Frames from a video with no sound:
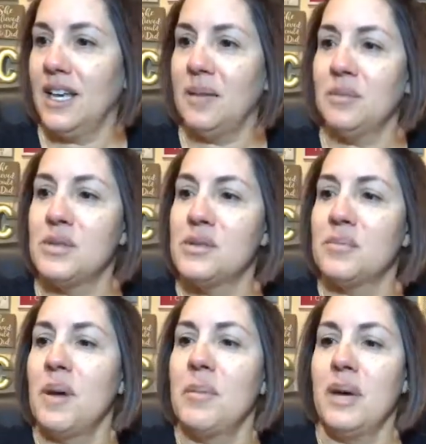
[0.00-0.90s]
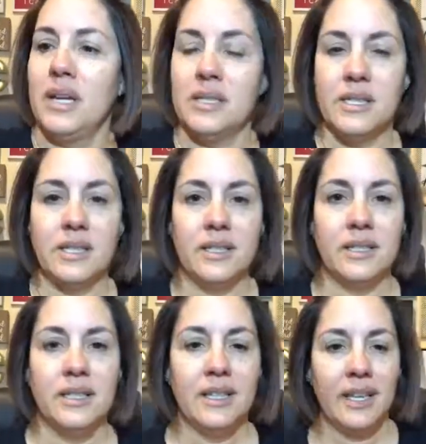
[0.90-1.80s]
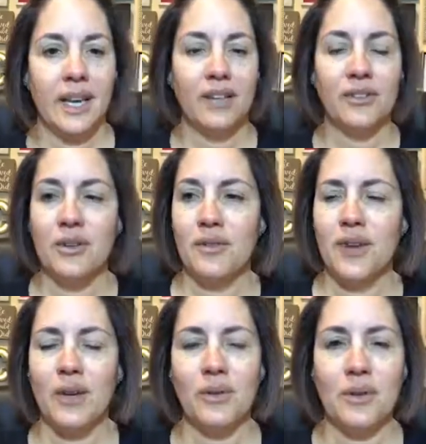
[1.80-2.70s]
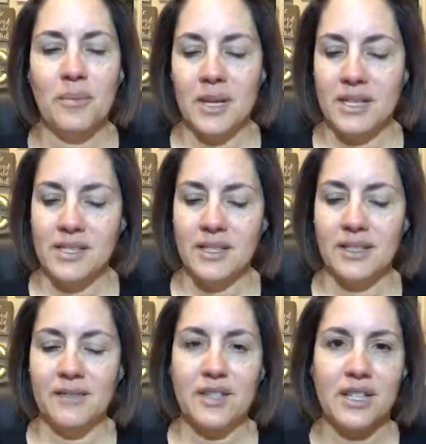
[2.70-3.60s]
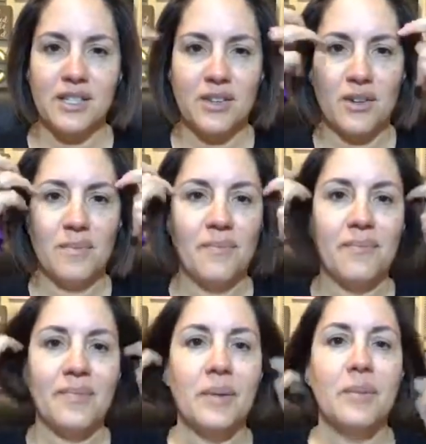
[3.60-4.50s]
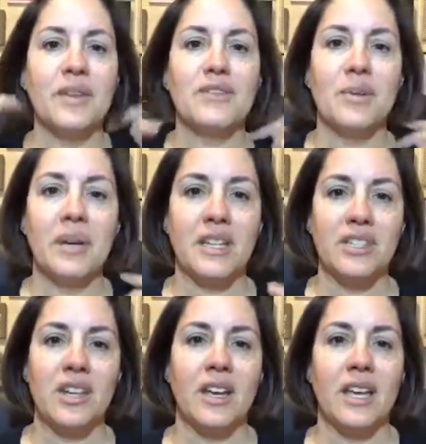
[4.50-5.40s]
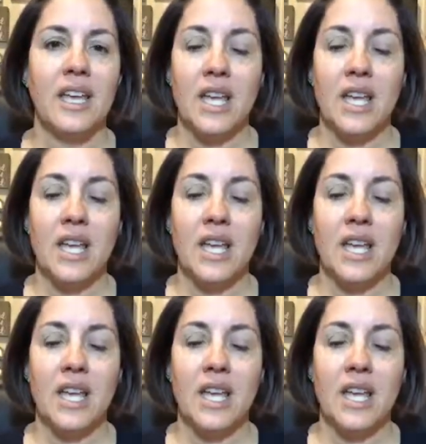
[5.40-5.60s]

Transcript: I'm losing my mind. I don't know if I ordered my instant lifting serum. I'm gonna have to go back and check.